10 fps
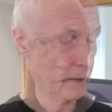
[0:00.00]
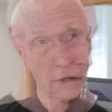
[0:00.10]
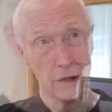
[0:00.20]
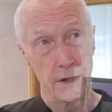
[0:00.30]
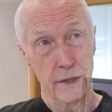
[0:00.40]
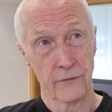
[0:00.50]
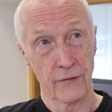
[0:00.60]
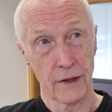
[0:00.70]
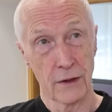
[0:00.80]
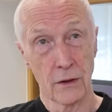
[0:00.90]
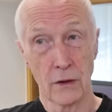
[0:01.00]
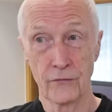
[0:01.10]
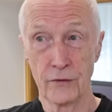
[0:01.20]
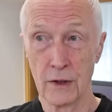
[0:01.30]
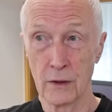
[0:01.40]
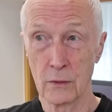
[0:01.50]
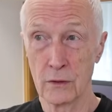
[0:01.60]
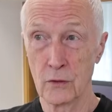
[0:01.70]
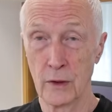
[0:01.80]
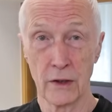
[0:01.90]
The fake sovereigns
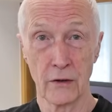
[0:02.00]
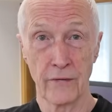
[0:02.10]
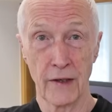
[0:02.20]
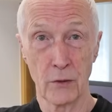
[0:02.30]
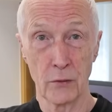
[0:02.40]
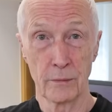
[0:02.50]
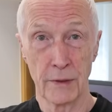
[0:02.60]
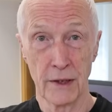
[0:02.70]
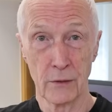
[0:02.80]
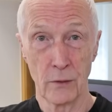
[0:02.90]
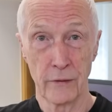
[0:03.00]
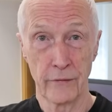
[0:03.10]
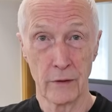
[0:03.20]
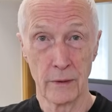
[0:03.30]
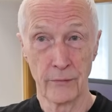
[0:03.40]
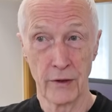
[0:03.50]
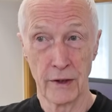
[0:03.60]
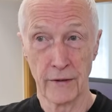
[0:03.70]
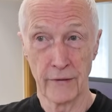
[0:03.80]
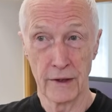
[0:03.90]
were 20-odd thousand pounds worth or
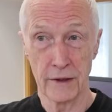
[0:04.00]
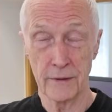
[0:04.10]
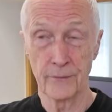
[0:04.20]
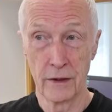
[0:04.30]
something like that.